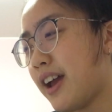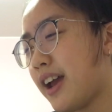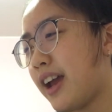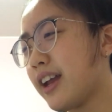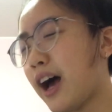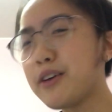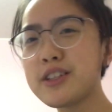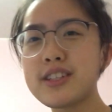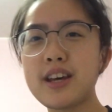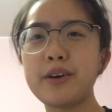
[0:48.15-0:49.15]
And I'll
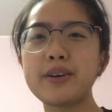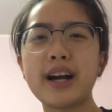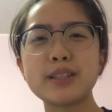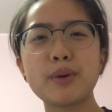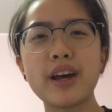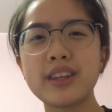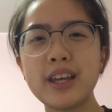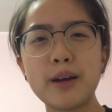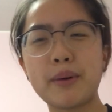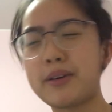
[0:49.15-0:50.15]
just tell you guys what I
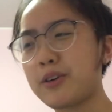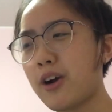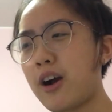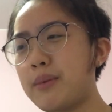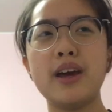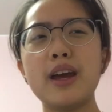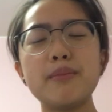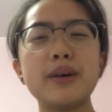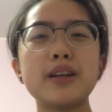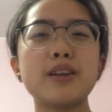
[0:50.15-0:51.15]
think about your comments.
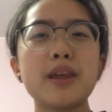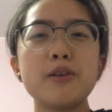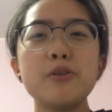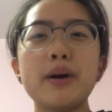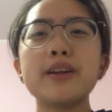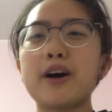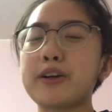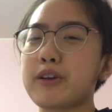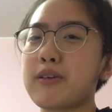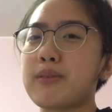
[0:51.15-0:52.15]
You might not
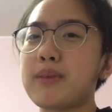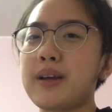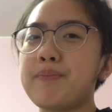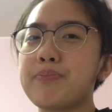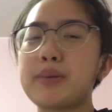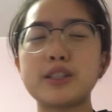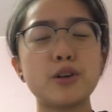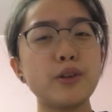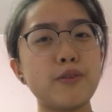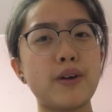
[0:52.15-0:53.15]
agree with me, but it's
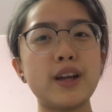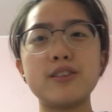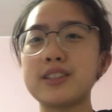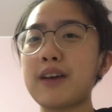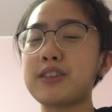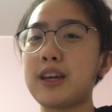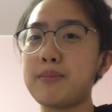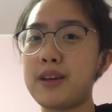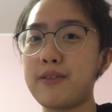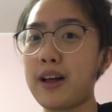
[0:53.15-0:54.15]
totally fine. You just have to give
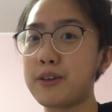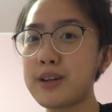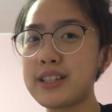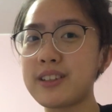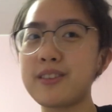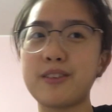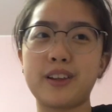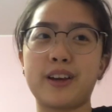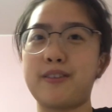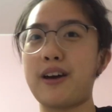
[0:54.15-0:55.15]
me a valid reason or
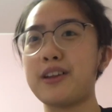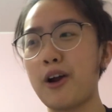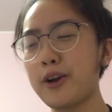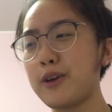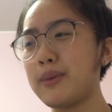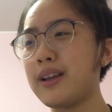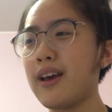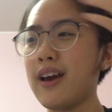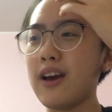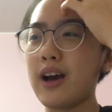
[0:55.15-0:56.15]
like a valid argument.
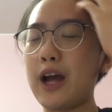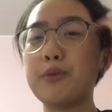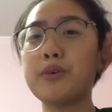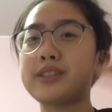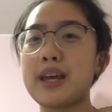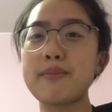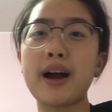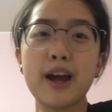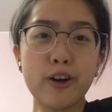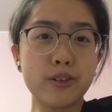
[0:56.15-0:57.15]
I won't say
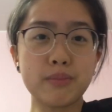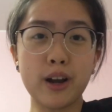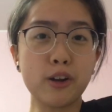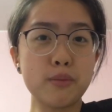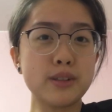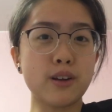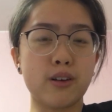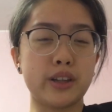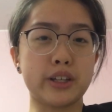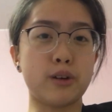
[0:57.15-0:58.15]
my arguments
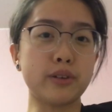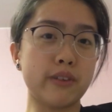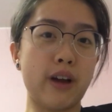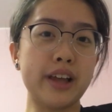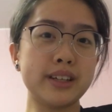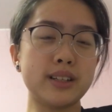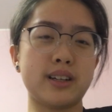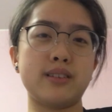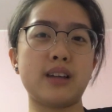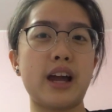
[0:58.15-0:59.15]
are like totally valid
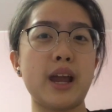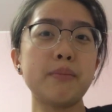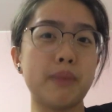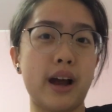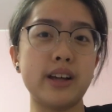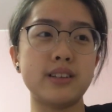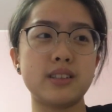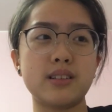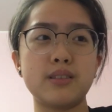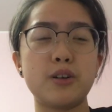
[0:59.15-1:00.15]
because I am
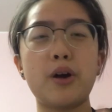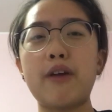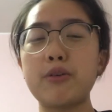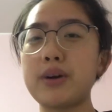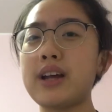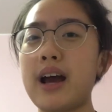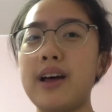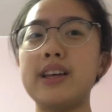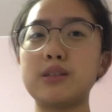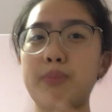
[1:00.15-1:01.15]
biased. Everyone
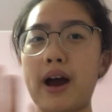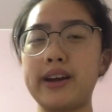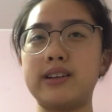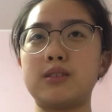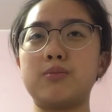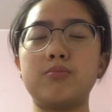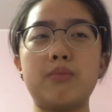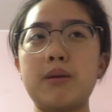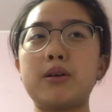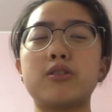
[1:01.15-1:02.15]
is biased.
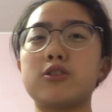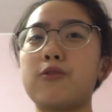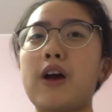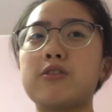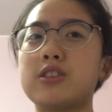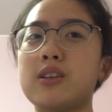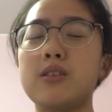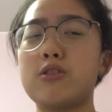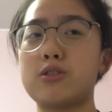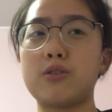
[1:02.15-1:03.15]
Maybe you're
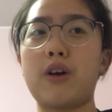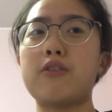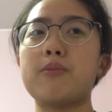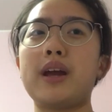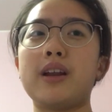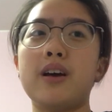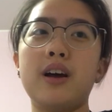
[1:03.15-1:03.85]
survivor main,